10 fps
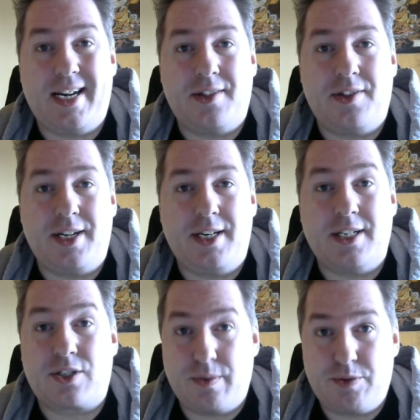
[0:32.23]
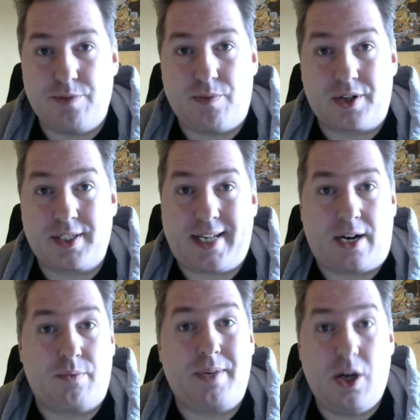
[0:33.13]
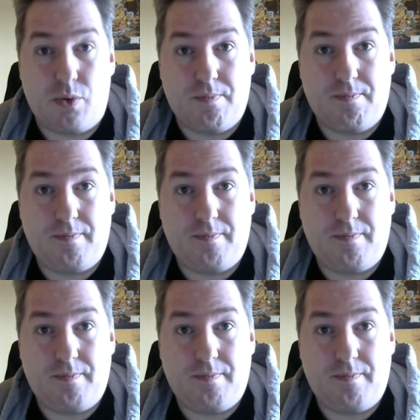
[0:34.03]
in the description box down below.